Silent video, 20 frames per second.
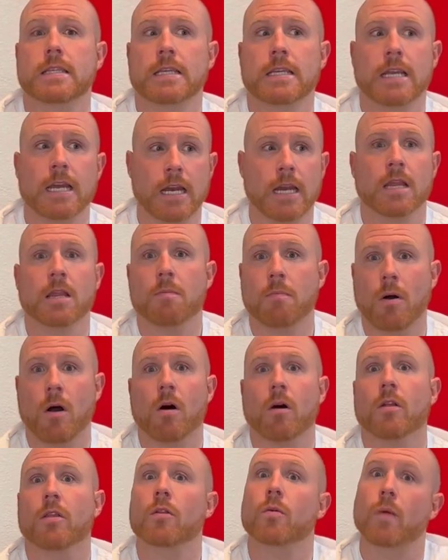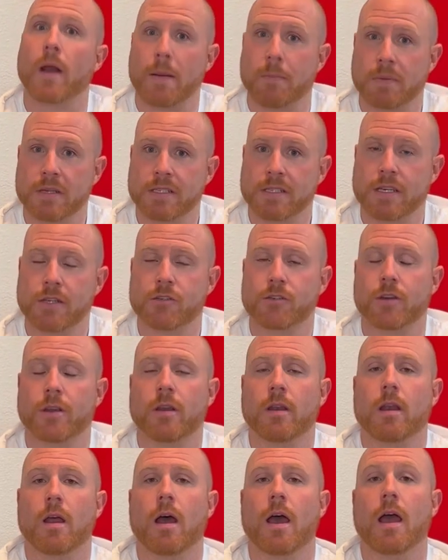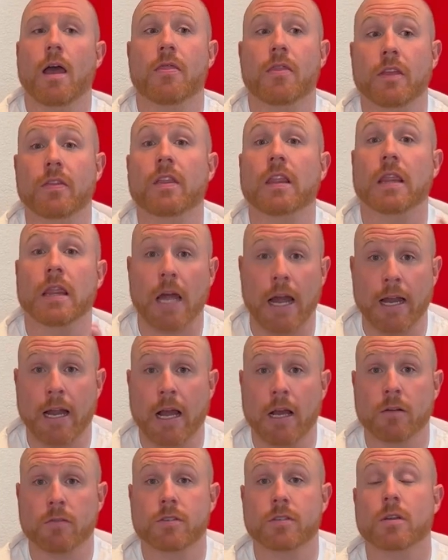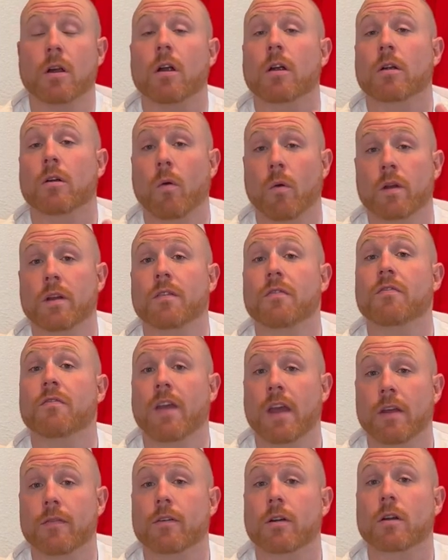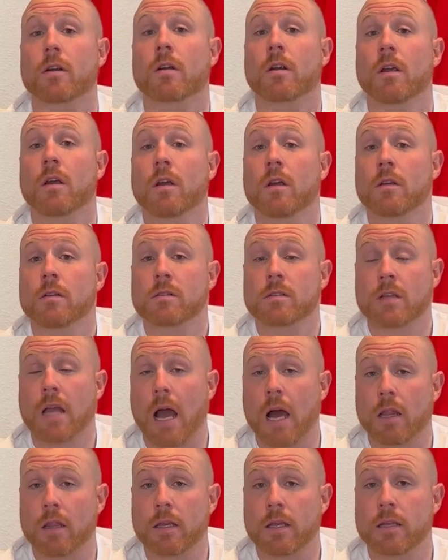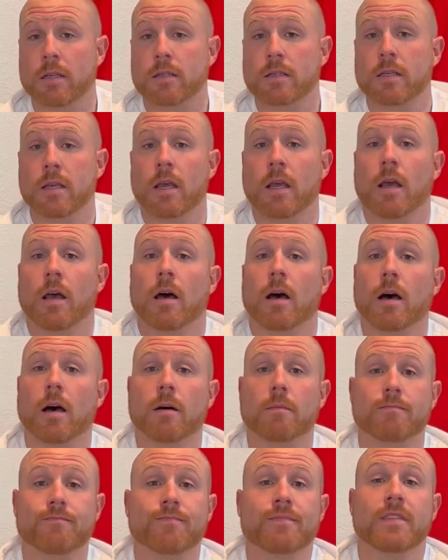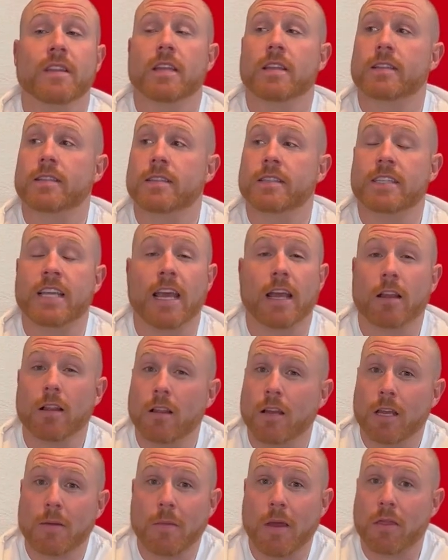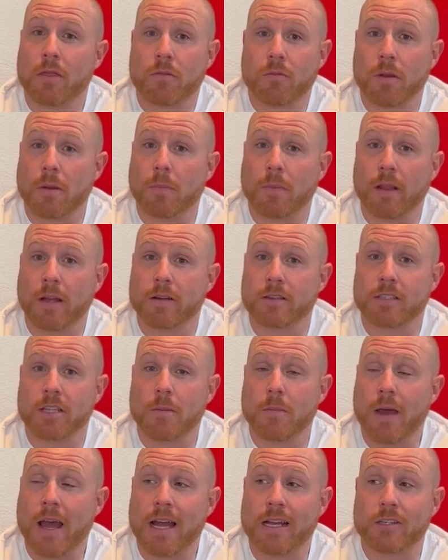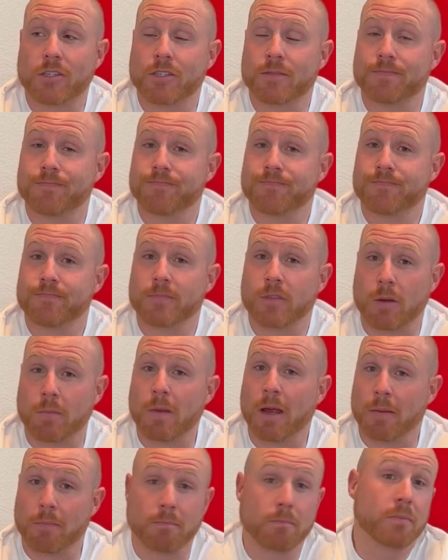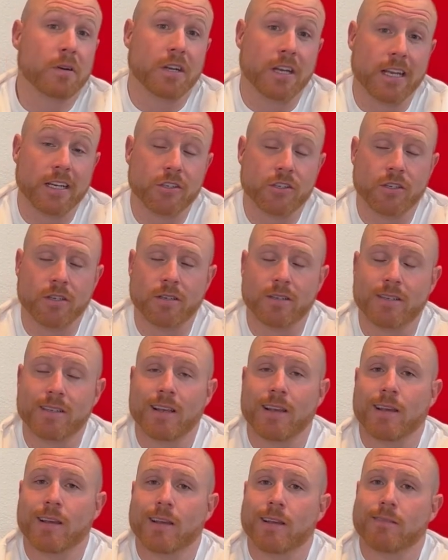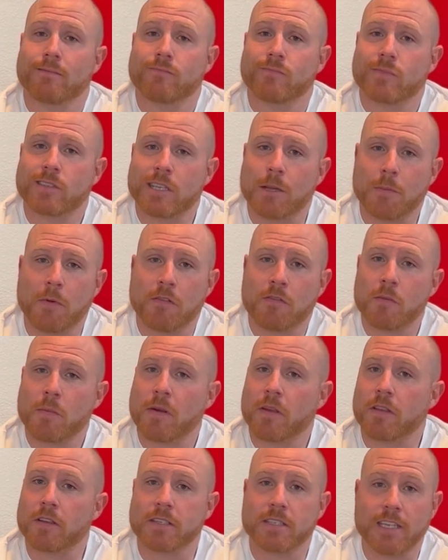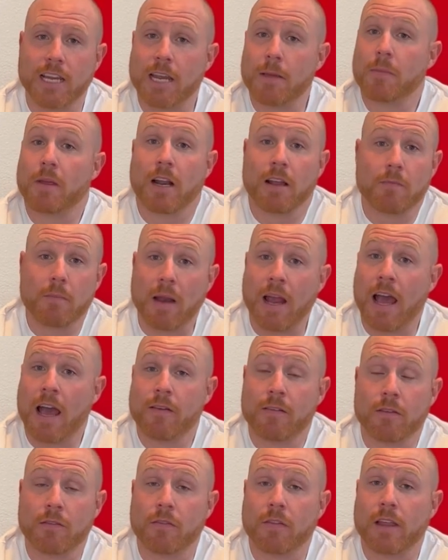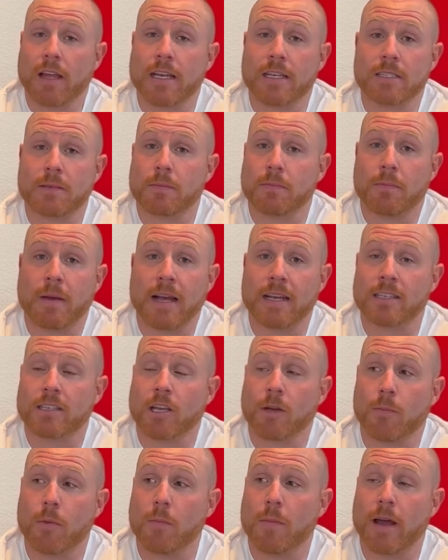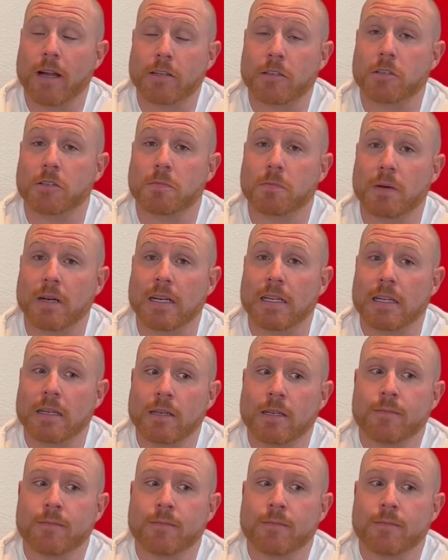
getting the ball in the right position. I think the lineouts are going to favor Scotland. Take a look at my 3 players of the match and my predictions. Some of them are the same that I've been having for the past couple matches, but